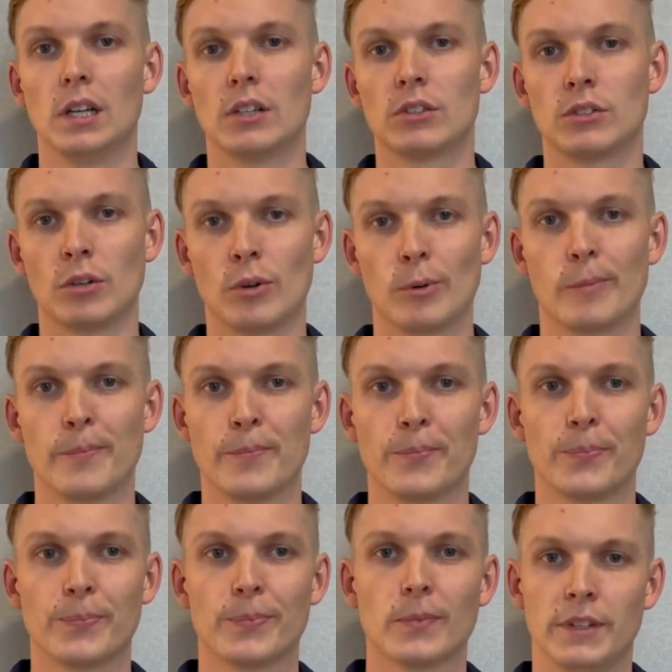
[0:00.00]
So
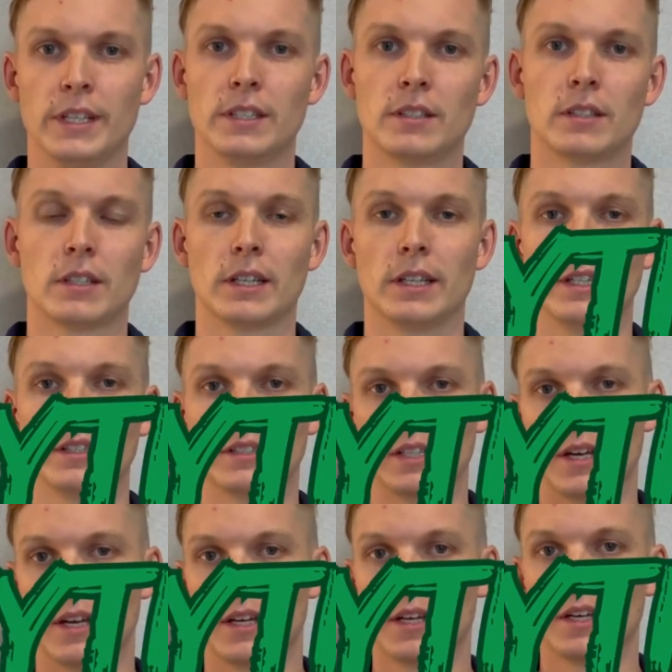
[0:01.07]
this is
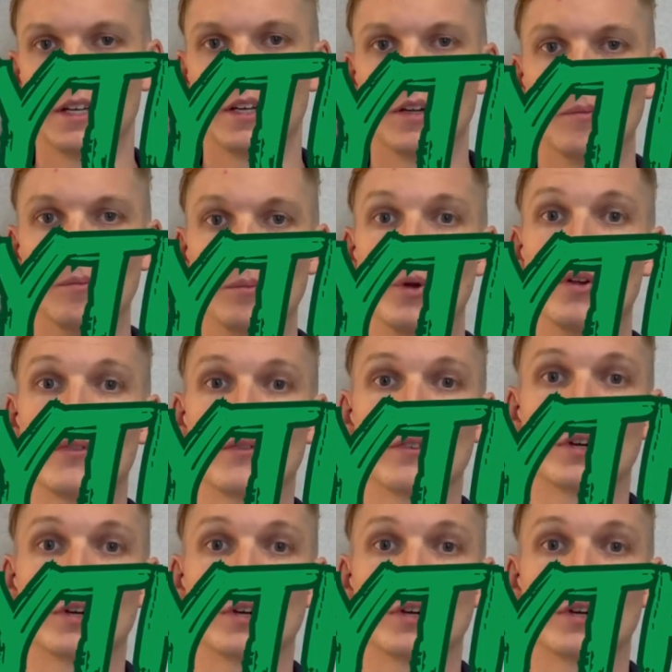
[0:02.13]
a myth